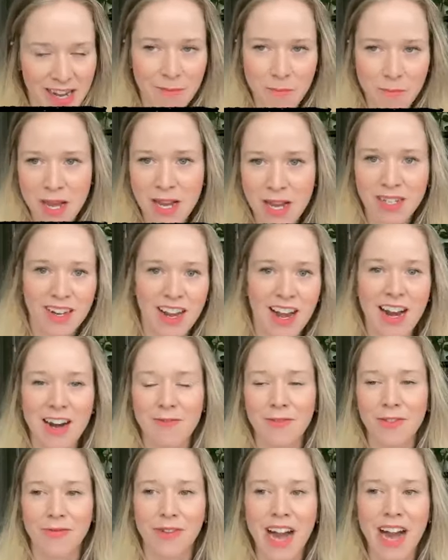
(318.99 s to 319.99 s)
I'd picked kind
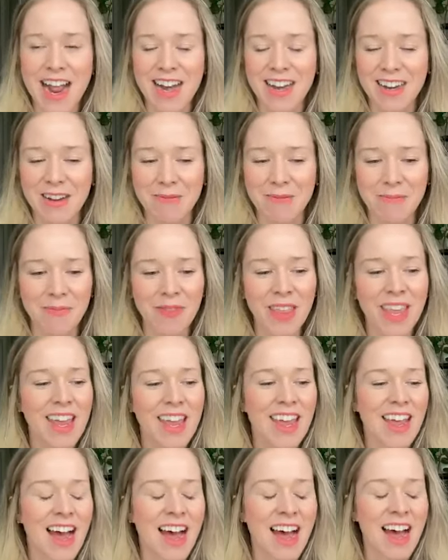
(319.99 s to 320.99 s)
of a random
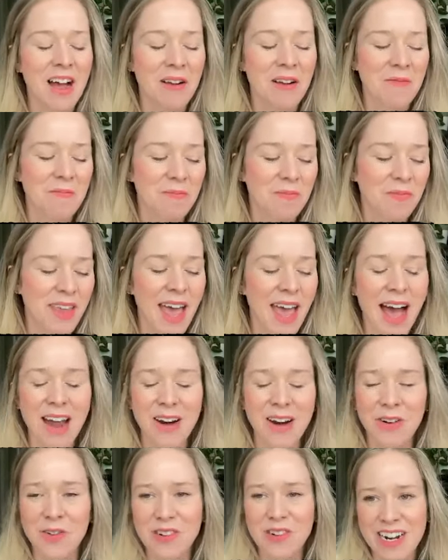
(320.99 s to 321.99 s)

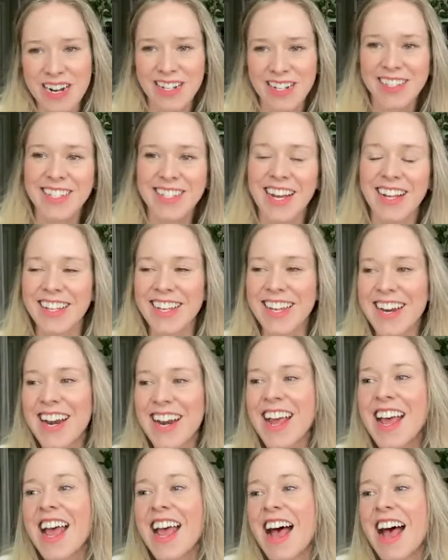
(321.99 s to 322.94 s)
category to sell in.